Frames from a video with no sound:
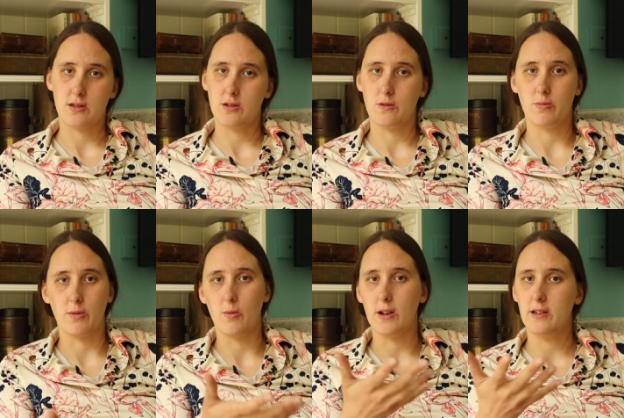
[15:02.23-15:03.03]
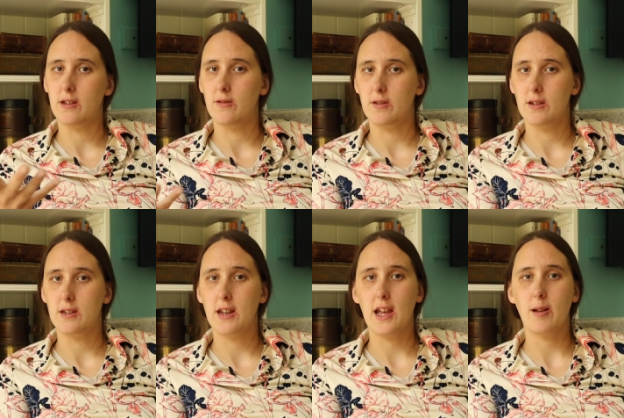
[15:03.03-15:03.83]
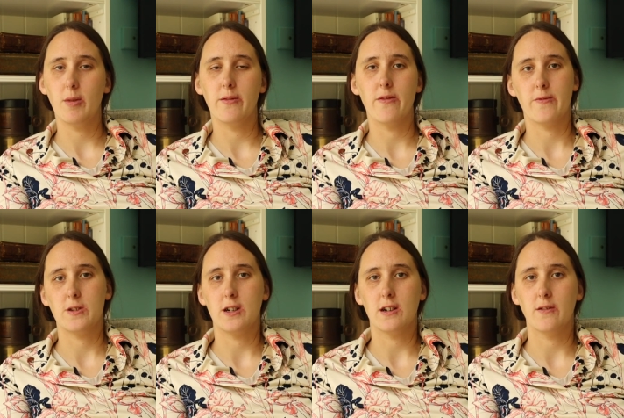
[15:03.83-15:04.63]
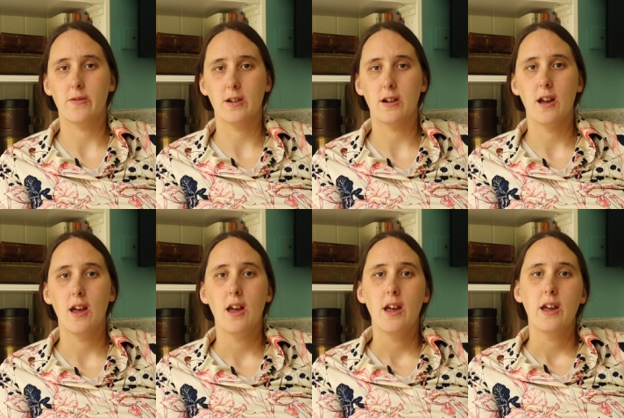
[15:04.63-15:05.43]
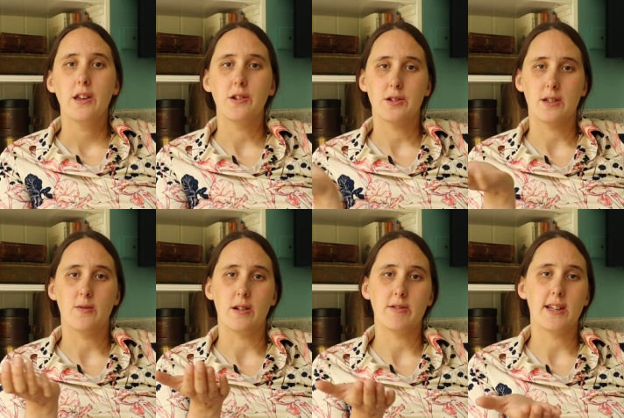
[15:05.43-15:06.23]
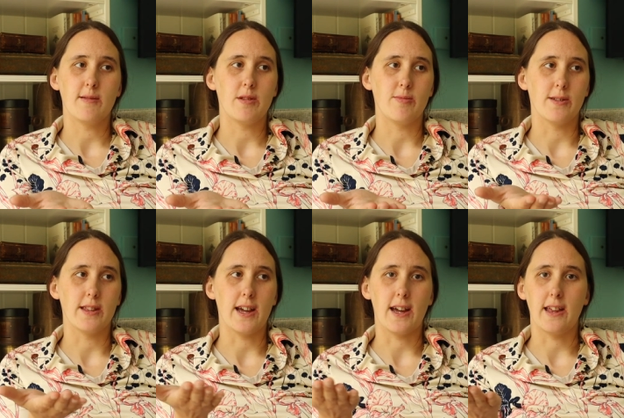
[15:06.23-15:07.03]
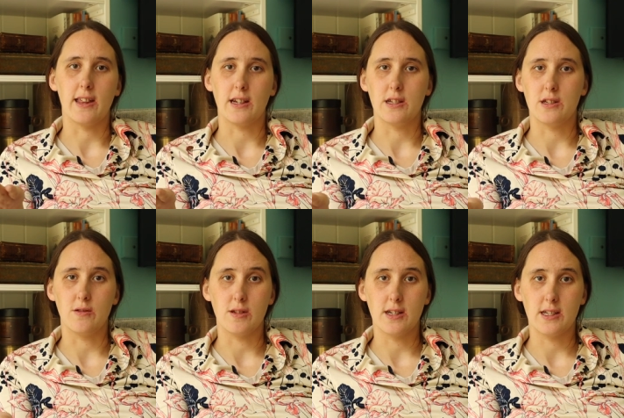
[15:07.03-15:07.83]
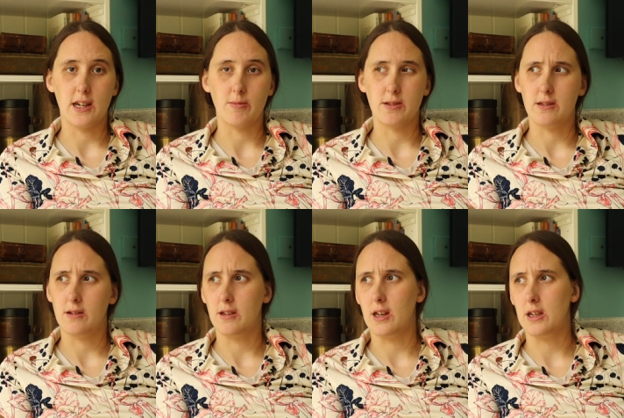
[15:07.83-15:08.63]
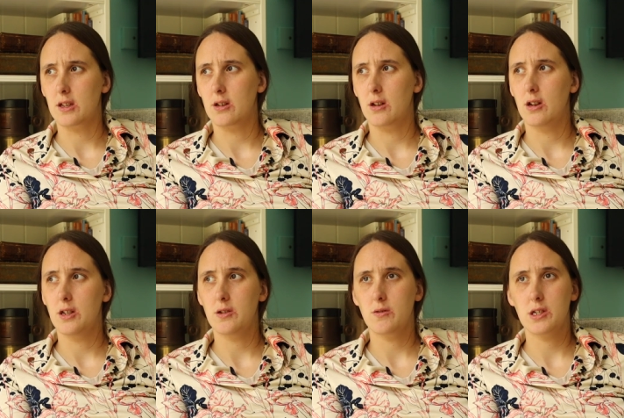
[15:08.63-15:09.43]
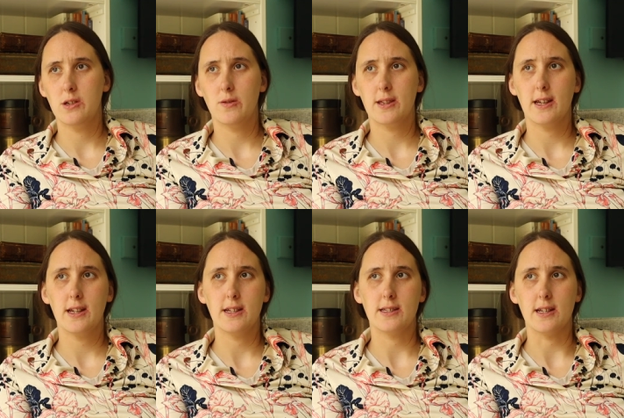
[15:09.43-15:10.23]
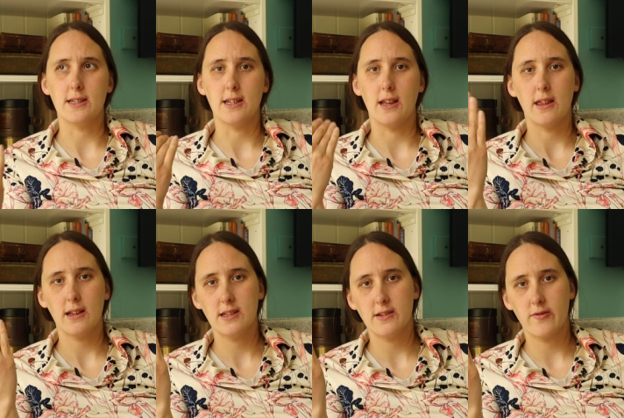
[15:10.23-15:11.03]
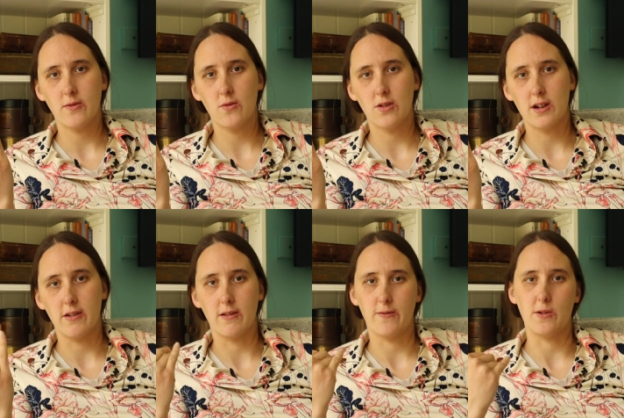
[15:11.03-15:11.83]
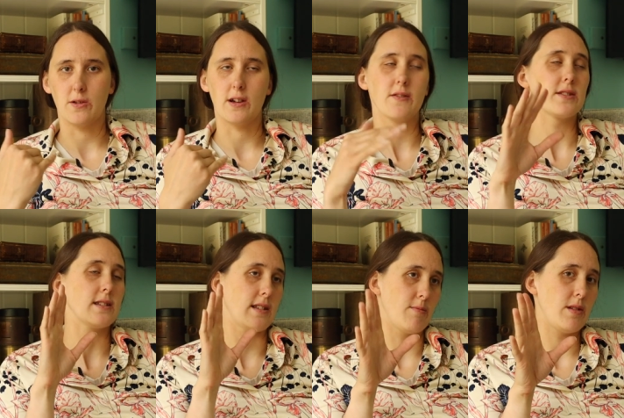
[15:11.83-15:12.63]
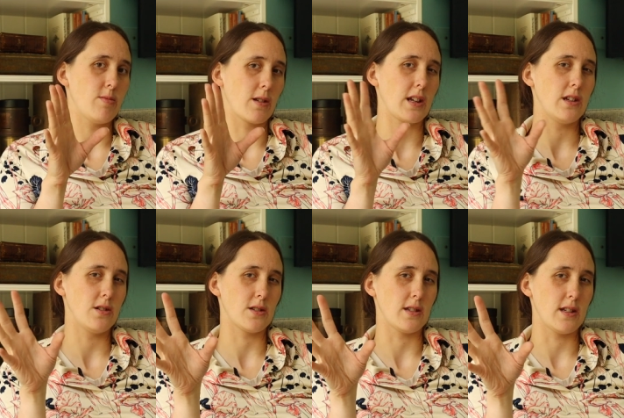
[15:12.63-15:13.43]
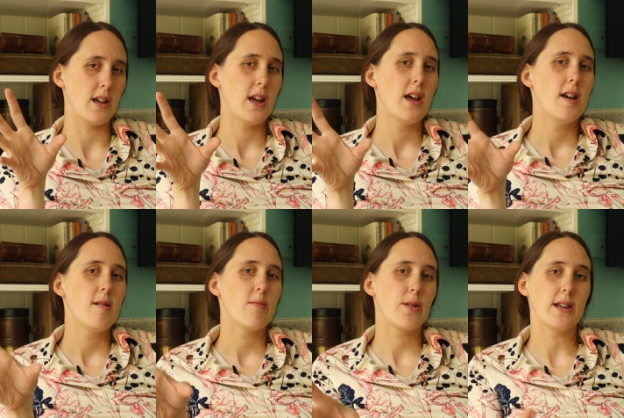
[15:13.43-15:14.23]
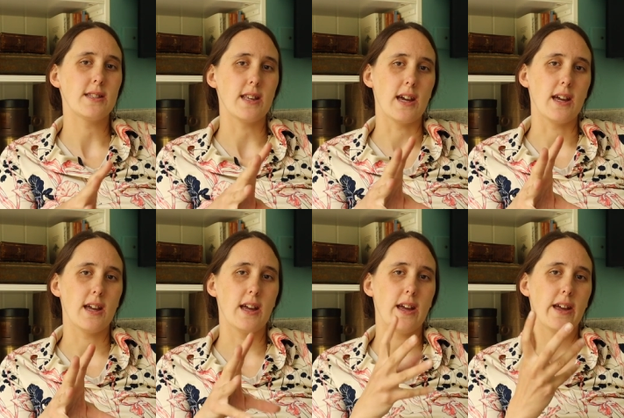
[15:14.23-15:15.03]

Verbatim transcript: a super well-known name of a photographer. Usually when I'm telling people that I like to shoot tintypes and they're like, I don't know what that is, I say, I think Civil War era photographs. And then people can usually place that